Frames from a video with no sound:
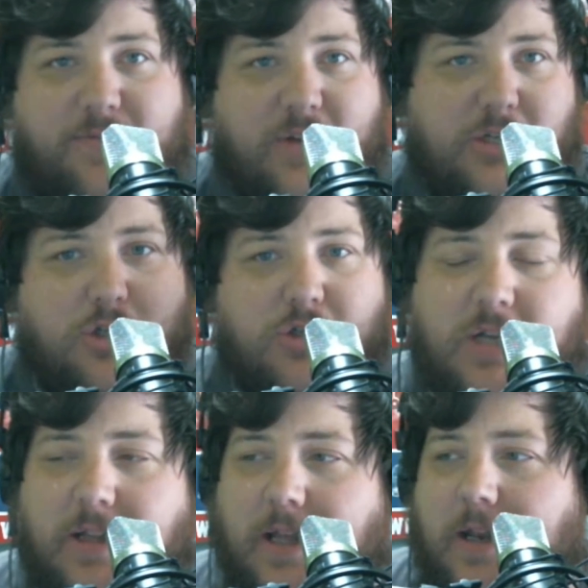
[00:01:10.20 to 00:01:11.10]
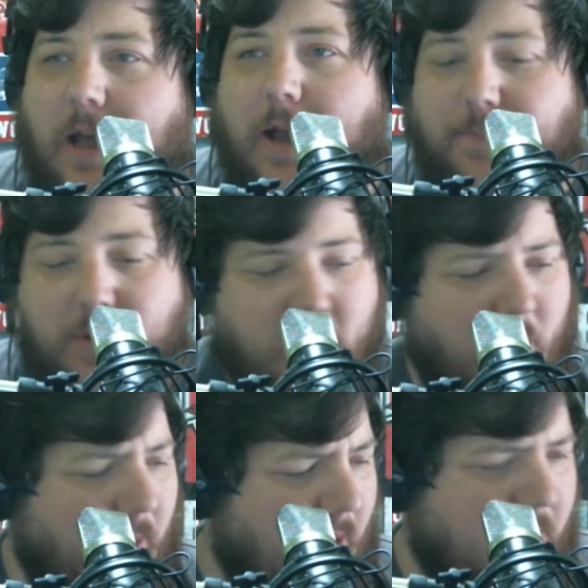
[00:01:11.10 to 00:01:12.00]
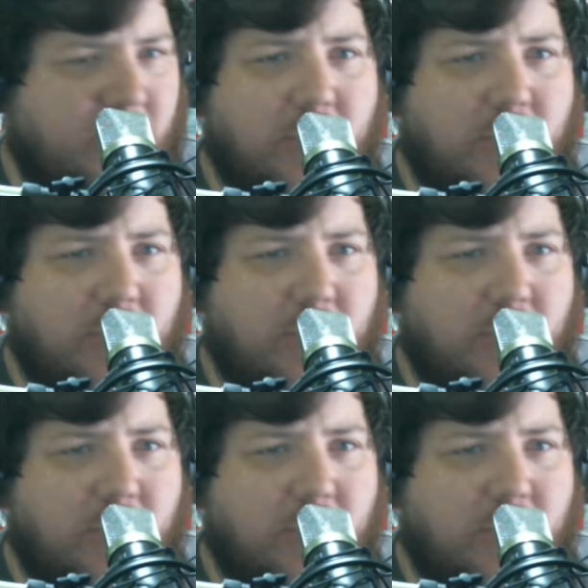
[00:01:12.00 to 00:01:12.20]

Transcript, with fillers: fixtures. And then uh, what else?